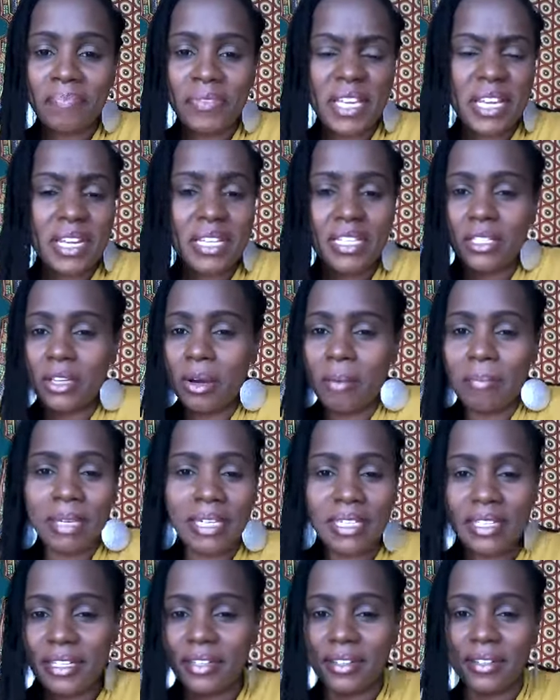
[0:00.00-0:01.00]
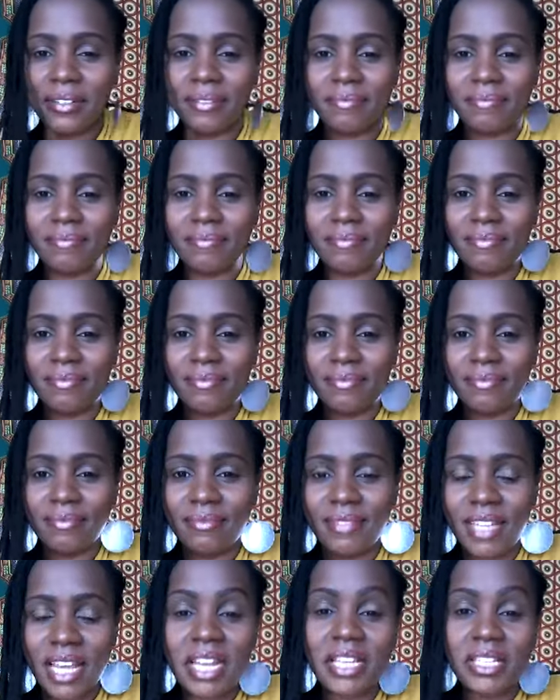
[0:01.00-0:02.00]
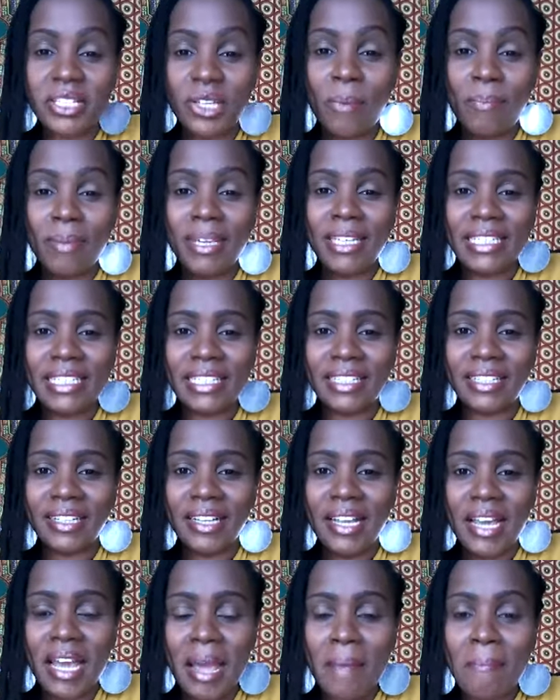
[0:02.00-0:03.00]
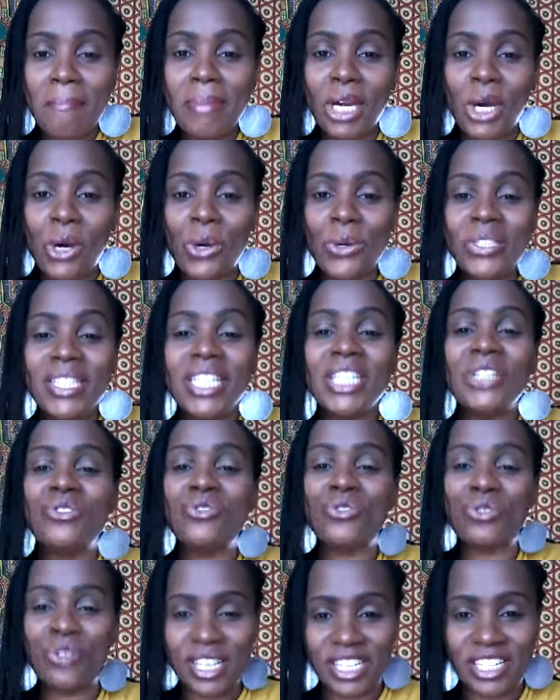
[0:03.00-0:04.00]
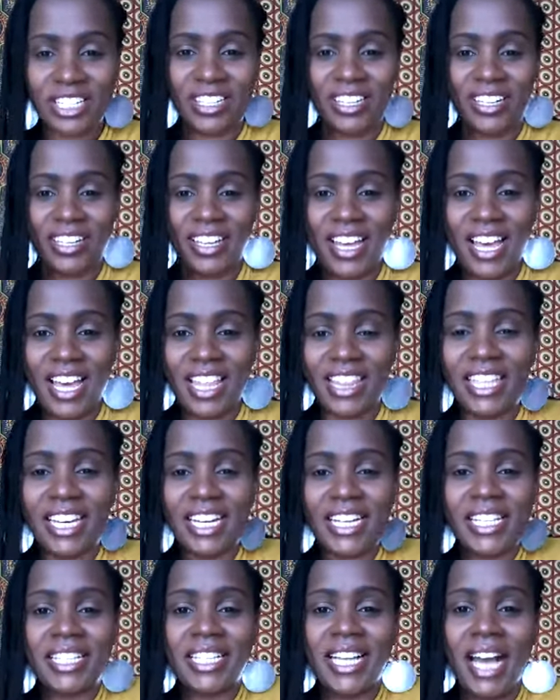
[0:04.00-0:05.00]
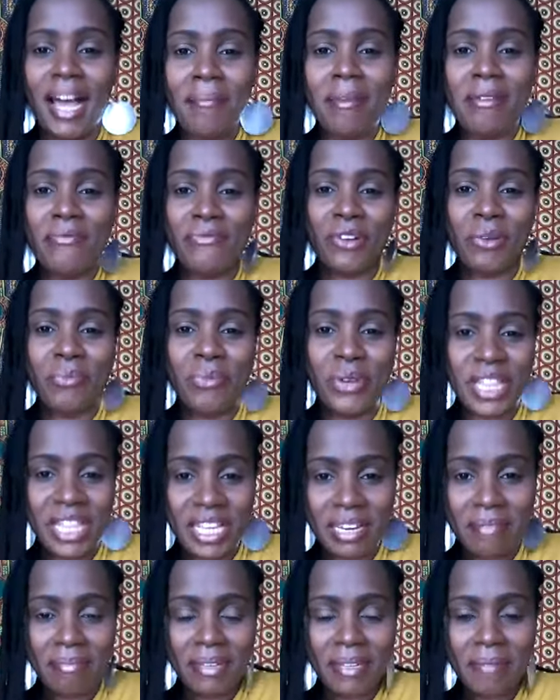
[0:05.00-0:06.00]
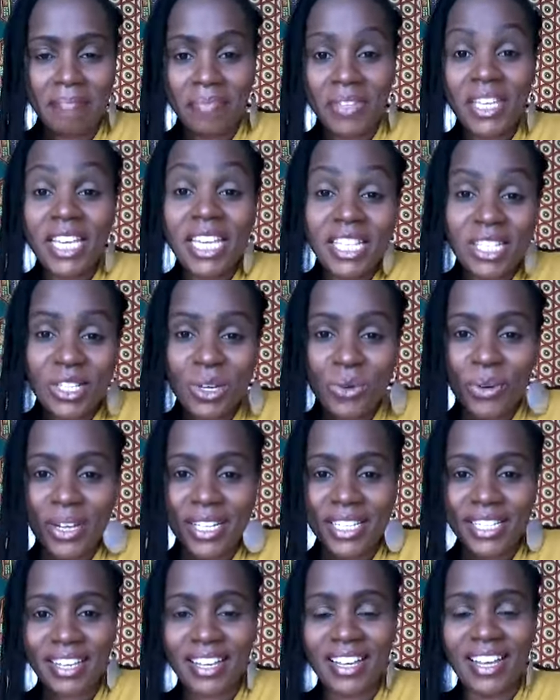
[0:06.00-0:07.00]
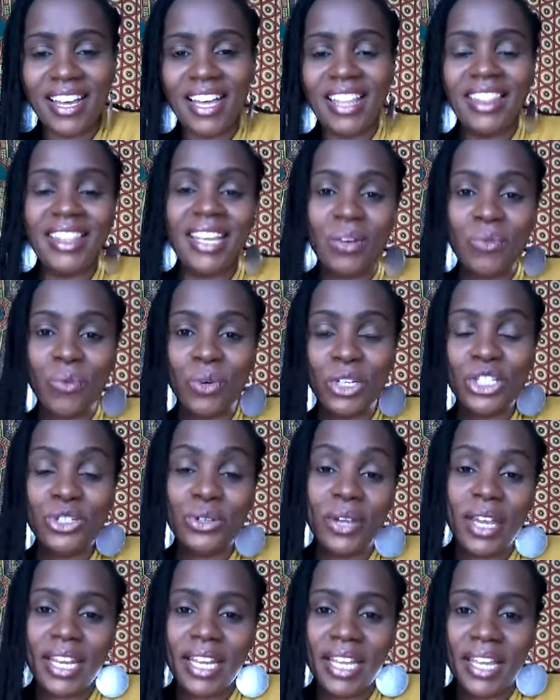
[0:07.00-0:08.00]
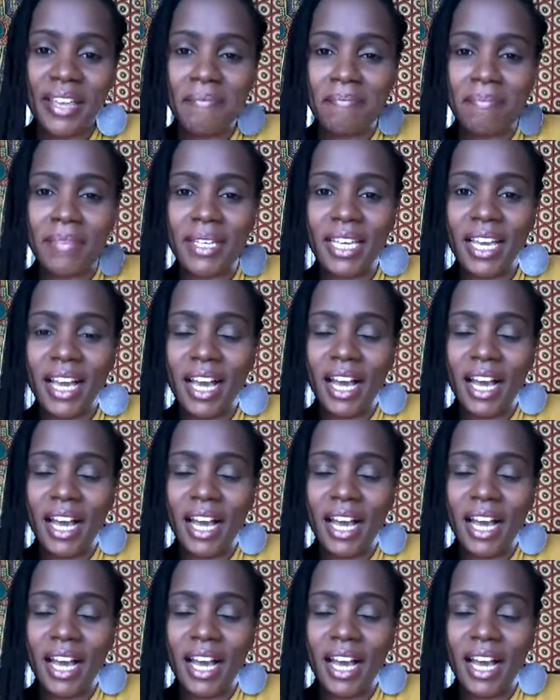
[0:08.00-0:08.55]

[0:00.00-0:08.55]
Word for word: It is no big deal. It is no big deal. Because the treasure that is coming from within me is greater than what you can give me.